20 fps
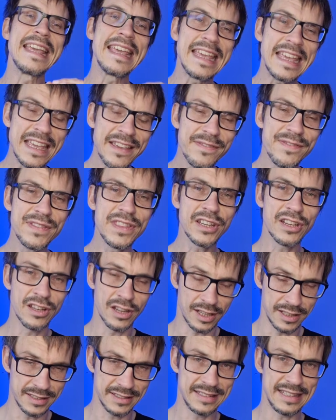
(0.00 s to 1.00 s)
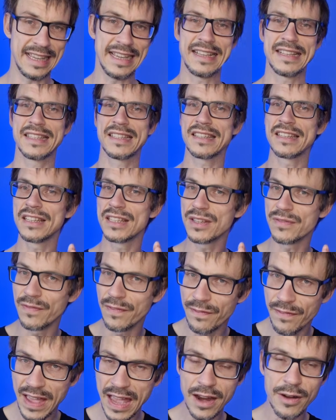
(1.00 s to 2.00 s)
if the context is
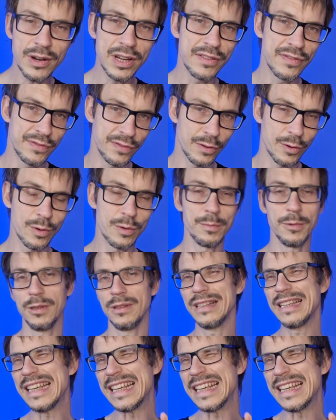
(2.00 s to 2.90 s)
very formal,